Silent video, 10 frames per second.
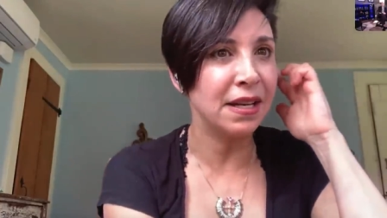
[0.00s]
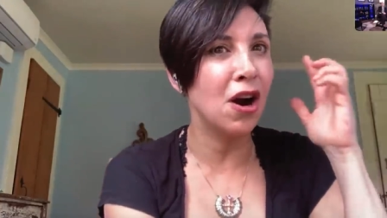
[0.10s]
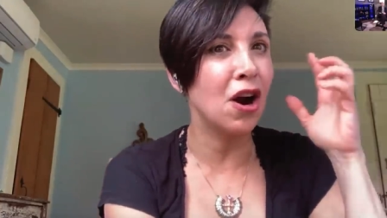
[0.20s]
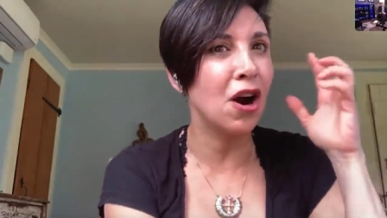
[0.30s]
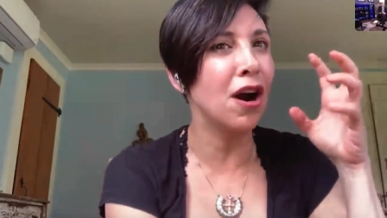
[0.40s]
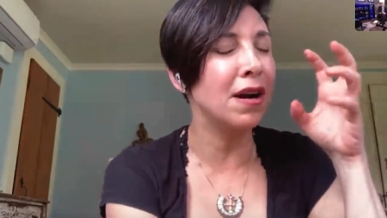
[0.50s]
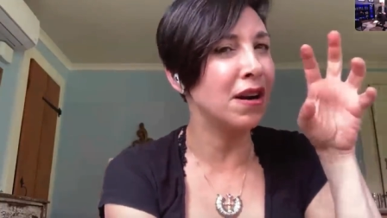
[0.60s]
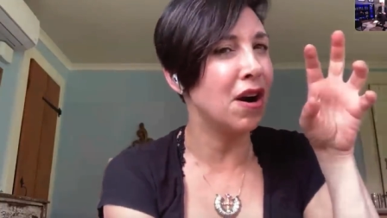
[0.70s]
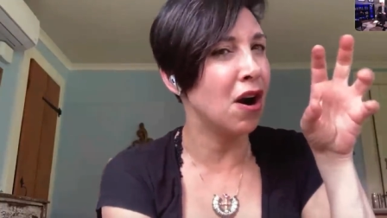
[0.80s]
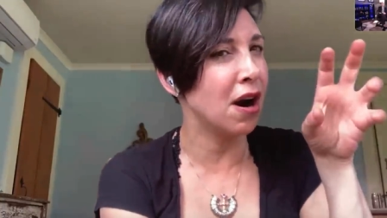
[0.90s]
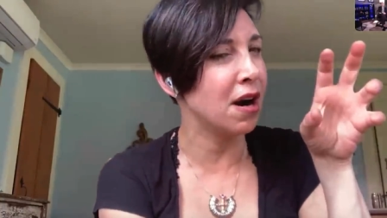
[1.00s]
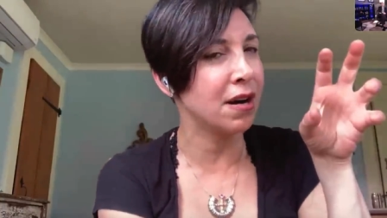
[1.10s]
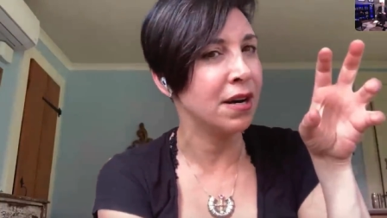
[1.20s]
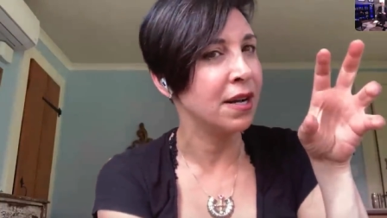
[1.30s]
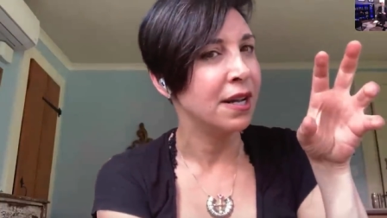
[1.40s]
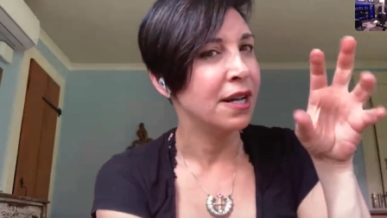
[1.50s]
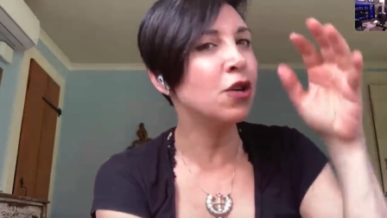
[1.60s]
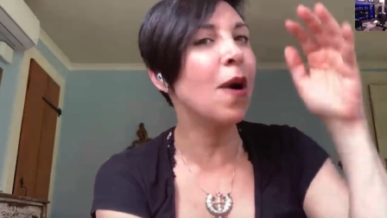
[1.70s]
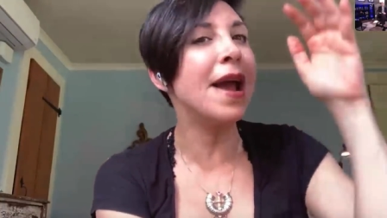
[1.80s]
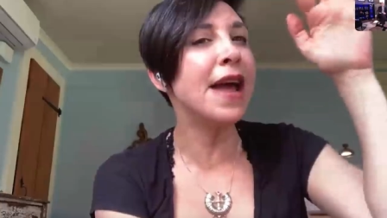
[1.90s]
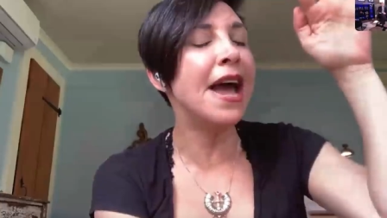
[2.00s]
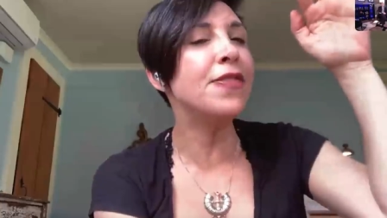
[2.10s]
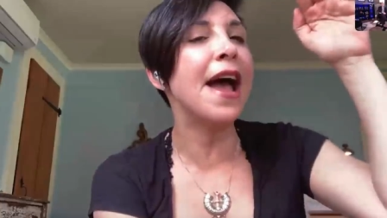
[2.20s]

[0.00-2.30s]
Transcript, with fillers: are are so I I,